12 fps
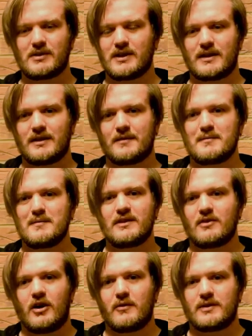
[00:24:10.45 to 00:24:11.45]
But like, if they
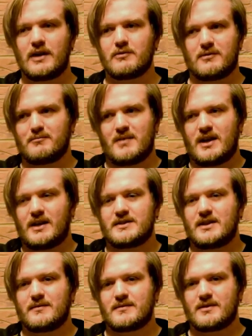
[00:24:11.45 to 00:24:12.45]
made an album, I wouldn't
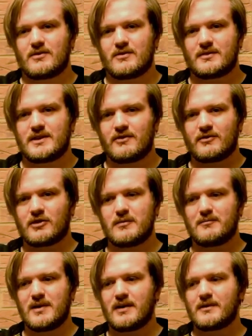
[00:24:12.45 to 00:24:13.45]
mind James Arnold Taylor
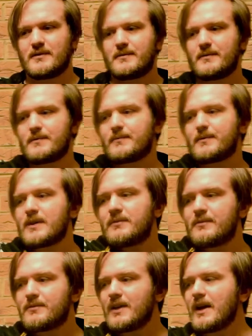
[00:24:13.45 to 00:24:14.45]
coming back. I
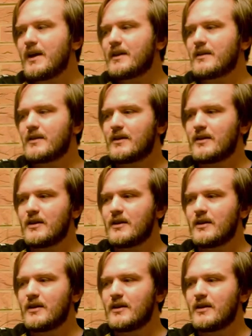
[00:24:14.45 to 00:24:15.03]
can fly.